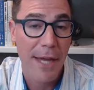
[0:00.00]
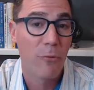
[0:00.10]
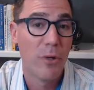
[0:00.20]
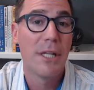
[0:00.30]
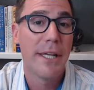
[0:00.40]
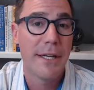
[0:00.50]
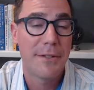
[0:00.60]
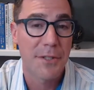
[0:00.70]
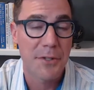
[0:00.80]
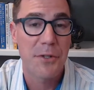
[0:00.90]
that really
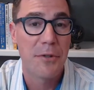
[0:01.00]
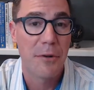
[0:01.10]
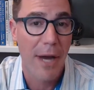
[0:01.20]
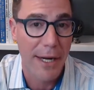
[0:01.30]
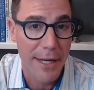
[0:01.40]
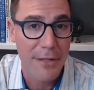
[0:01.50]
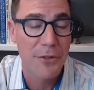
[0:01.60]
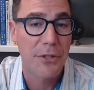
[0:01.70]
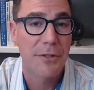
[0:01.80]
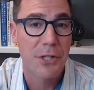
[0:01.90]
is a student who had an
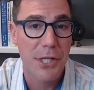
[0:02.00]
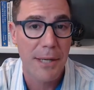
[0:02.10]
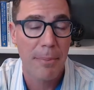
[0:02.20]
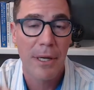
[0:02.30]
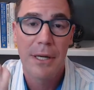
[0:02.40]
internship